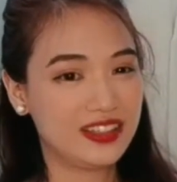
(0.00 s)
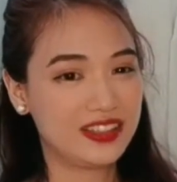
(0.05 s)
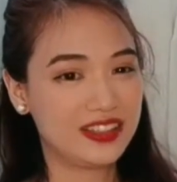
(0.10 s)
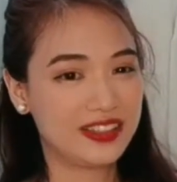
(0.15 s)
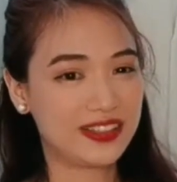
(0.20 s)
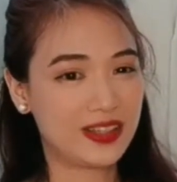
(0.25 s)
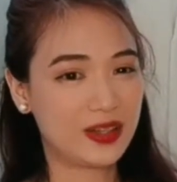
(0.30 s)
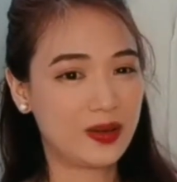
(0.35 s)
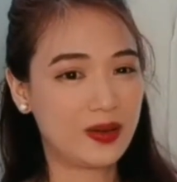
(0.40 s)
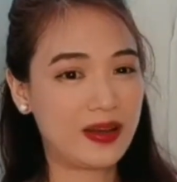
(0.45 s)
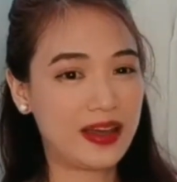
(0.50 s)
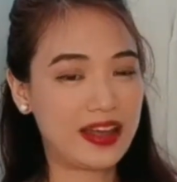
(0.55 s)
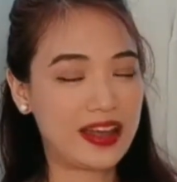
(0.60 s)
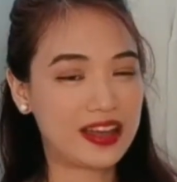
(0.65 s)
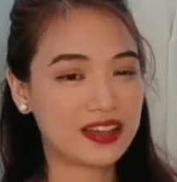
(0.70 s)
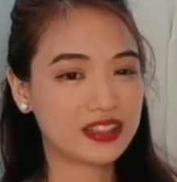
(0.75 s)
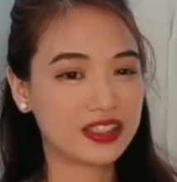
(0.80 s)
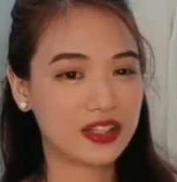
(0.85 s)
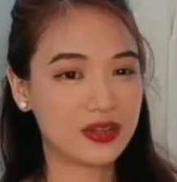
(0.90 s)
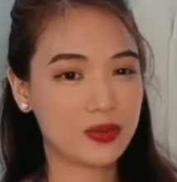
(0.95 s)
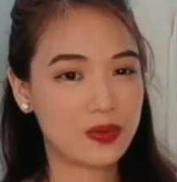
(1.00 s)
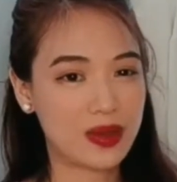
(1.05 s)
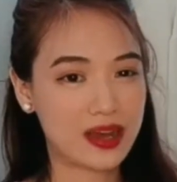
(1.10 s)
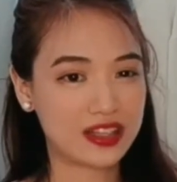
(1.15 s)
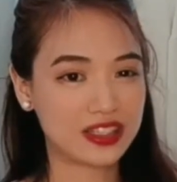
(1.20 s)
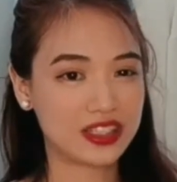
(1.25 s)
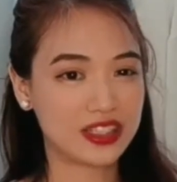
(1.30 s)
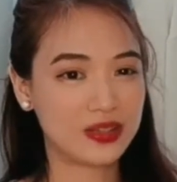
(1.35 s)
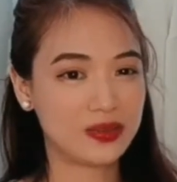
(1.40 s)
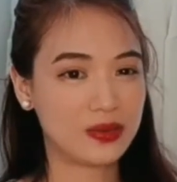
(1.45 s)
So I actually
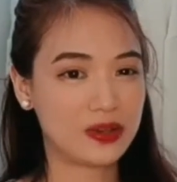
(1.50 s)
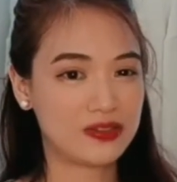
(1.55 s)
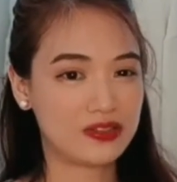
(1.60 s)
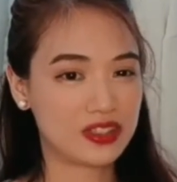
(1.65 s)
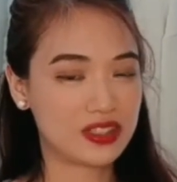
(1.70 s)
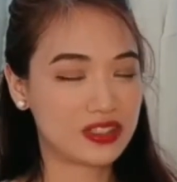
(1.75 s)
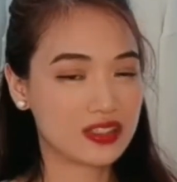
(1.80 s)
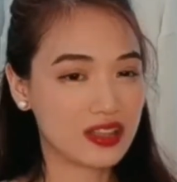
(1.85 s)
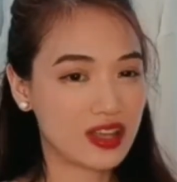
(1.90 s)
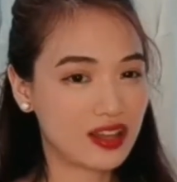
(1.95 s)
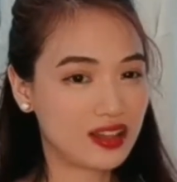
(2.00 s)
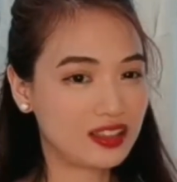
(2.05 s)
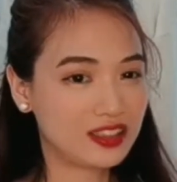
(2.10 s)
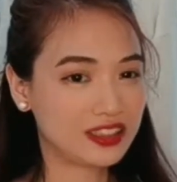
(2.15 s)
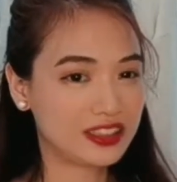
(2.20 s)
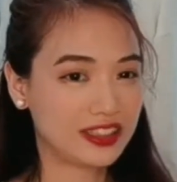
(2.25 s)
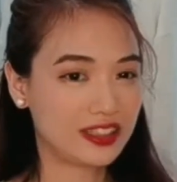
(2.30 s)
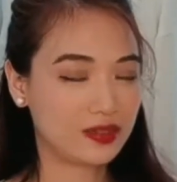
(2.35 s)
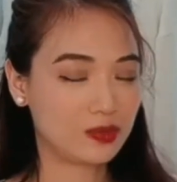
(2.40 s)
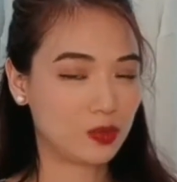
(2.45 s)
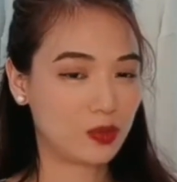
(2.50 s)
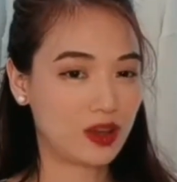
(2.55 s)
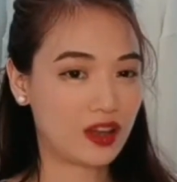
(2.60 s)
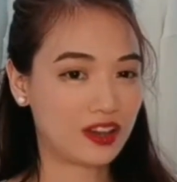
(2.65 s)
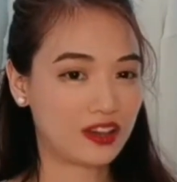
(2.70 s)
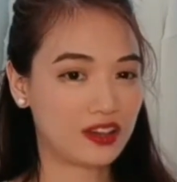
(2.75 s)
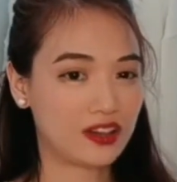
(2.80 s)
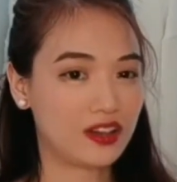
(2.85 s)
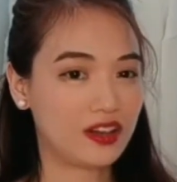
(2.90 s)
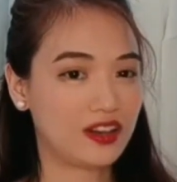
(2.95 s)
wash it with salt and
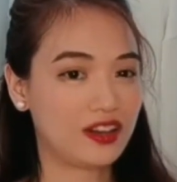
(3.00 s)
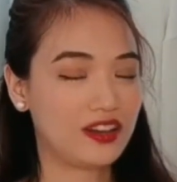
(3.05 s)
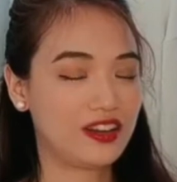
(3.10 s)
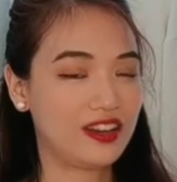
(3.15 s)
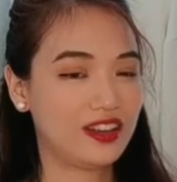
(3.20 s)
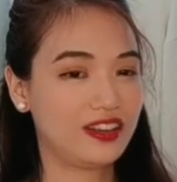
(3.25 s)
water,